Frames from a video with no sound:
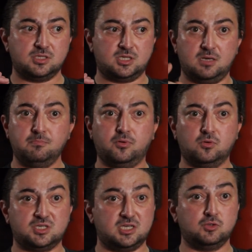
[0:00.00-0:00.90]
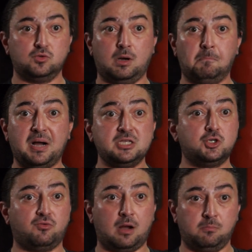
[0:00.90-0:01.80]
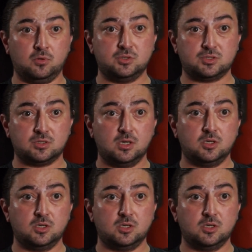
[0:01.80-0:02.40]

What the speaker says: the input into a bunch of outputs.